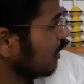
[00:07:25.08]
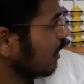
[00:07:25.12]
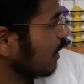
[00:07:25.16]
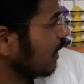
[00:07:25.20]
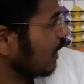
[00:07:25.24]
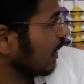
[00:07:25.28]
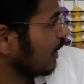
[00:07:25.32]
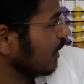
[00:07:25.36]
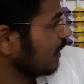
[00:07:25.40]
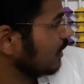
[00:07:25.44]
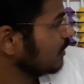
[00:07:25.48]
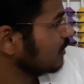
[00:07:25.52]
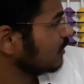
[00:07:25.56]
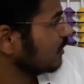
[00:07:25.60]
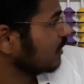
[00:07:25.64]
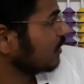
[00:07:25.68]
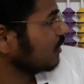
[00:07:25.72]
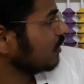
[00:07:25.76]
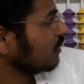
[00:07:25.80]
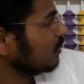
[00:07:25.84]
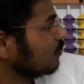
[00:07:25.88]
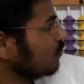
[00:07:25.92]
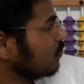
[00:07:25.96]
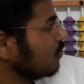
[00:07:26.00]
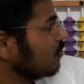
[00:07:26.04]

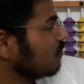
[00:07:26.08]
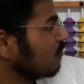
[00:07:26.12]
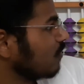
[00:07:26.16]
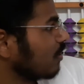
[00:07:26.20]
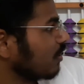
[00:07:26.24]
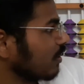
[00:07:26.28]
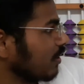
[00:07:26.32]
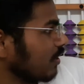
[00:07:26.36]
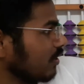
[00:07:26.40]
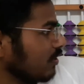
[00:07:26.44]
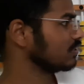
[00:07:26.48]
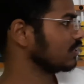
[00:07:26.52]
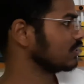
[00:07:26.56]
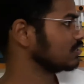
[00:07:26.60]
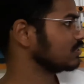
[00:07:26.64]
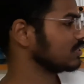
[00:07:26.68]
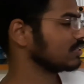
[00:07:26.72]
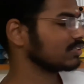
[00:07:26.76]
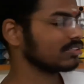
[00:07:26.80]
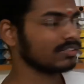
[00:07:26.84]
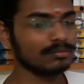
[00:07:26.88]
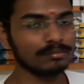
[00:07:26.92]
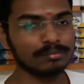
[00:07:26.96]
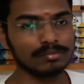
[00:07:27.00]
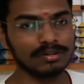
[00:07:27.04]
anything, you'll forget. That's a
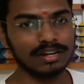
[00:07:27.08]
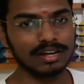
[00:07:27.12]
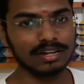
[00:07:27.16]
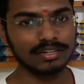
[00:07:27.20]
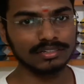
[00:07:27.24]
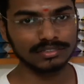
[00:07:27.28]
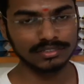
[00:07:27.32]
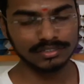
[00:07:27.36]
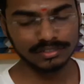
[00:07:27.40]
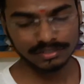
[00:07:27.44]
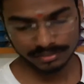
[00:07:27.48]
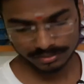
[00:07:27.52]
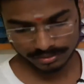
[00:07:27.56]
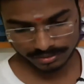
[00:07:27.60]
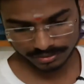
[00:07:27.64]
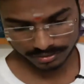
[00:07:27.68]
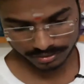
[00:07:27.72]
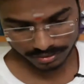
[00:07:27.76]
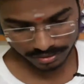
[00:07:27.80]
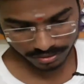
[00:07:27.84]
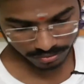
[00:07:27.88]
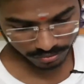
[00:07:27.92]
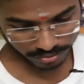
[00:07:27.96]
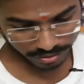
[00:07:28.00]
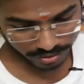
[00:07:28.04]
simple answer.
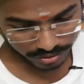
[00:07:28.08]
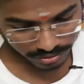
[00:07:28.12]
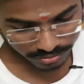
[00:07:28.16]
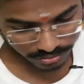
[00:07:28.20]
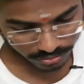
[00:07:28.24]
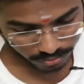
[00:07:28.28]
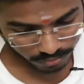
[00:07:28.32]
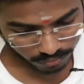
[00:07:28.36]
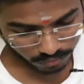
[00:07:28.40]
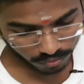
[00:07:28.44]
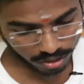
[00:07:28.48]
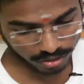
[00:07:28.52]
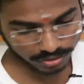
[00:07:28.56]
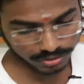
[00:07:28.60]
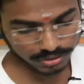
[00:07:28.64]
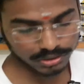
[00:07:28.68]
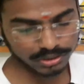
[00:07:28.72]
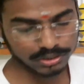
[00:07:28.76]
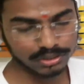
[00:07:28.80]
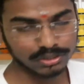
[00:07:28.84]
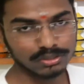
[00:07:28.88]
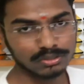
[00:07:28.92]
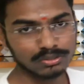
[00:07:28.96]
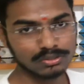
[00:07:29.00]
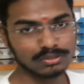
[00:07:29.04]
Okay, so what you
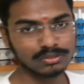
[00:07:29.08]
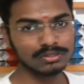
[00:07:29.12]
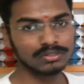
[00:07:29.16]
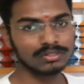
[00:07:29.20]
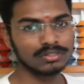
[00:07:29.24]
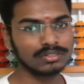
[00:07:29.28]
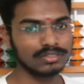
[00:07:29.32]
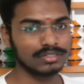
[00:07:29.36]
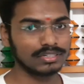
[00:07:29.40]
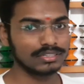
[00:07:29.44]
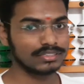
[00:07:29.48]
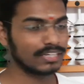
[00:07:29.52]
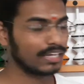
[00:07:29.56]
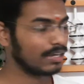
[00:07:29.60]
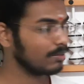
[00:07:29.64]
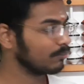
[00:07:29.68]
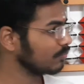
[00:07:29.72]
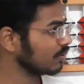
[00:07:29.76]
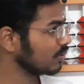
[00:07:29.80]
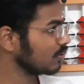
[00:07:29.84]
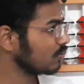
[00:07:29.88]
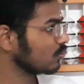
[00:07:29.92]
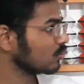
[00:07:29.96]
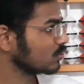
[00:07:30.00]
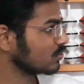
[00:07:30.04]
should do, the same
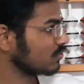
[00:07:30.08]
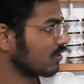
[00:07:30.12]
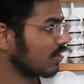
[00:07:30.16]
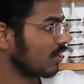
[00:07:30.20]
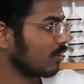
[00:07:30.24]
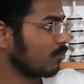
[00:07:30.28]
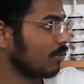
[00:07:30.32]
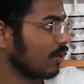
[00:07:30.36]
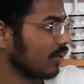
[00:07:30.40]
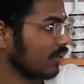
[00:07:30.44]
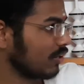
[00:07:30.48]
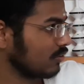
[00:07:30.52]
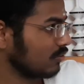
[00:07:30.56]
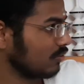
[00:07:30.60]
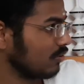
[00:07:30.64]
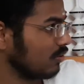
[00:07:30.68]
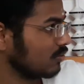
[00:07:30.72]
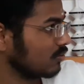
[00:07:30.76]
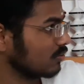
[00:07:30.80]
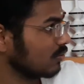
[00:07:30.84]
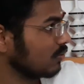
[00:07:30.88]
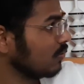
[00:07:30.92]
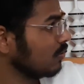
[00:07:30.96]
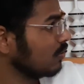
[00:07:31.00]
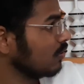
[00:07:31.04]
thing goes for abacus
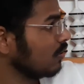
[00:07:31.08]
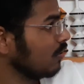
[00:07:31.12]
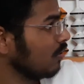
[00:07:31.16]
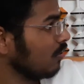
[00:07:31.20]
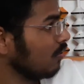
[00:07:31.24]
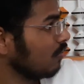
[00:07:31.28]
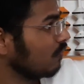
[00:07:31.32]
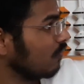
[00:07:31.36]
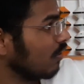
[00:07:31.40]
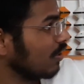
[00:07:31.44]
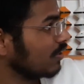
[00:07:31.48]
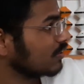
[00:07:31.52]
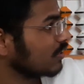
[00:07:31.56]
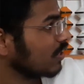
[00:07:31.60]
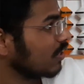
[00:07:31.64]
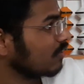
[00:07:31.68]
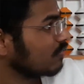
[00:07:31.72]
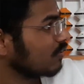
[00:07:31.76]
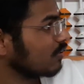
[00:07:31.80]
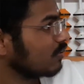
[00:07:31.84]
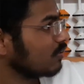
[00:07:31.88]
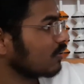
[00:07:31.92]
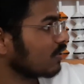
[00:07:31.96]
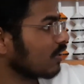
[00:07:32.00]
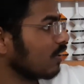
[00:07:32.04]
also. Once after
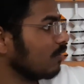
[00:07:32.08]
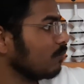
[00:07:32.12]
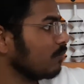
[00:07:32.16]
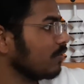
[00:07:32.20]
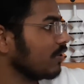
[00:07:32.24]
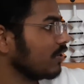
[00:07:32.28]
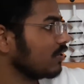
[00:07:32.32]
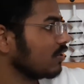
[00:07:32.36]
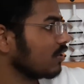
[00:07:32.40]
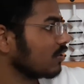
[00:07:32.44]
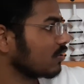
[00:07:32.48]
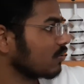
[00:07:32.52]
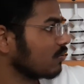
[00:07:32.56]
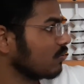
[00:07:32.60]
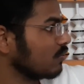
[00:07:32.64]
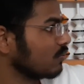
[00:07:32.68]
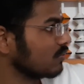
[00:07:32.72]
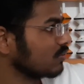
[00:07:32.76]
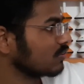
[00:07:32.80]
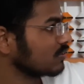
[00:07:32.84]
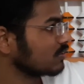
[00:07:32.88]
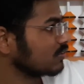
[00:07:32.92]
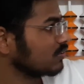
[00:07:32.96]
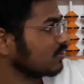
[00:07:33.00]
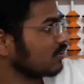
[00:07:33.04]
you complete your
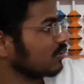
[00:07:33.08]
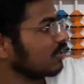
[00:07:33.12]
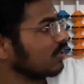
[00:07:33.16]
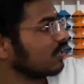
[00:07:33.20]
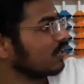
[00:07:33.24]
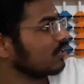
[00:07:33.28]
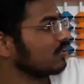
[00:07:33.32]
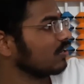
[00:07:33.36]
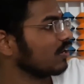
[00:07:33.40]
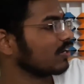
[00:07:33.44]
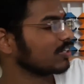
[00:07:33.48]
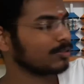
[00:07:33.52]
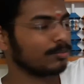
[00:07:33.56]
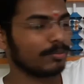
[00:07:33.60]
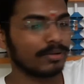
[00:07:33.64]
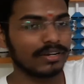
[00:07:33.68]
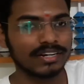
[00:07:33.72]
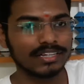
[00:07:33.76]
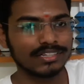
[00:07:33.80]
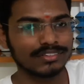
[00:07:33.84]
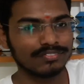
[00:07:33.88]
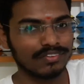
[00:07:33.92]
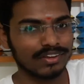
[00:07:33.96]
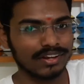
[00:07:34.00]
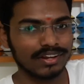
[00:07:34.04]
course, your speed
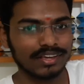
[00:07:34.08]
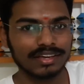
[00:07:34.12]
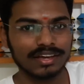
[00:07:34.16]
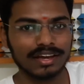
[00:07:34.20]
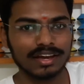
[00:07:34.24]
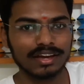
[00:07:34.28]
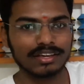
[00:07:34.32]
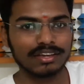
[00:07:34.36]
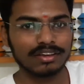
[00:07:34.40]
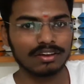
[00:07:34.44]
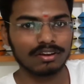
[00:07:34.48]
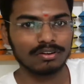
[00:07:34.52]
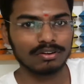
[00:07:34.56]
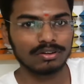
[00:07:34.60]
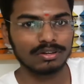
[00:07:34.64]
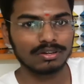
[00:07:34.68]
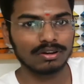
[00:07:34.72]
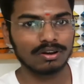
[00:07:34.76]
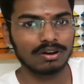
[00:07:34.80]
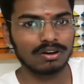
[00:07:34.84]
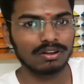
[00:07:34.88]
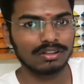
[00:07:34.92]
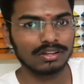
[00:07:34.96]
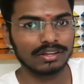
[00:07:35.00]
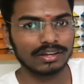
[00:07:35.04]
is very high, you're doing
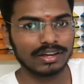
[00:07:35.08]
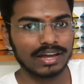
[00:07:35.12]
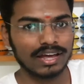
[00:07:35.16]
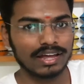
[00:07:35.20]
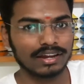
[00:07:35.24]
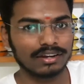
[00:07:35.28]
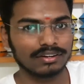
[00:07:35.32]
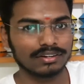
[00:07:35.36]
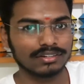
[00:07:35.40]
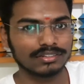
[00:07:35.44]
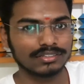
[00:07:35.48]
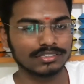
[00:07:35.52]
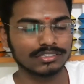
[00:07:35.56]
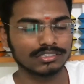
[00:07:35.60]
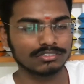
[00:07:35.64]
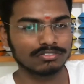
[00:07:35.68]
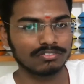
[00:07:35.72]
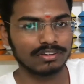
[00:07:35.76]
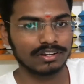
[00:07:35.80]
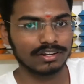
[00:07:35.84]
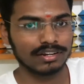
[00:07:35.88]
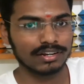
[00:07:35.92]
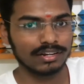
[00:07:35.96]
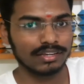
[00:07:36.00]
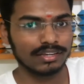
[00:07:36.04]
all the calculations
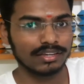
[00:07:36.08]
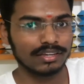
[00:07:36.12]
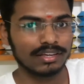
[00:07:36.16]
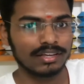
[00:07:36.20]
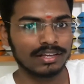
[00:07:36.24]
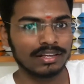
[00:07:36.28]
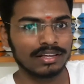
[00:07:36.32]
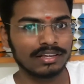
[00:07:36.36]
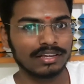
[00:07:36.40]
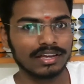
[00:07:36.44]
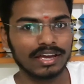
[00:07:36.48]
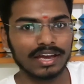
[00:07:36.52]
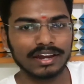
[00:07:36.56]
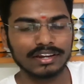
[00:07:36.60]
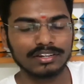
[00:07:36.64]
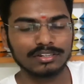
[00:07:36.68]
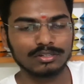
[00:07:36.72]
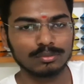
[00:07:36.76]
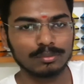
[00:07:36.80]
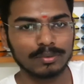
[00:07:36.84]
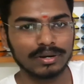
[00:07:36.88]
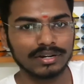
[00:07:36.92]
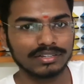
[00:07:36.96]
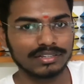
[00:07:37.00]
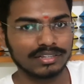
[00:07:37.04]
quickly, and you
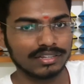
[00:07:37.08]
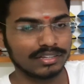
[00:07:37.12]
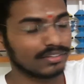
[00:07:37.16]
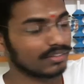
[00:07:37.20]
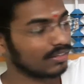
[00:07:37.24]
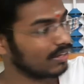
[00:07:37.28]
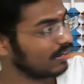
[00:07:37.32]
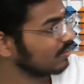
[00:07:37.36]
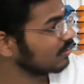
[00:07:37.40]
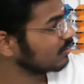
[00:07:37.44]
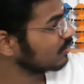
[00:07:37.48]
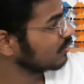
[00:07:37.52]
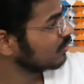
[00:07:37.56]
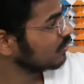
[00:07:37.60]
might think that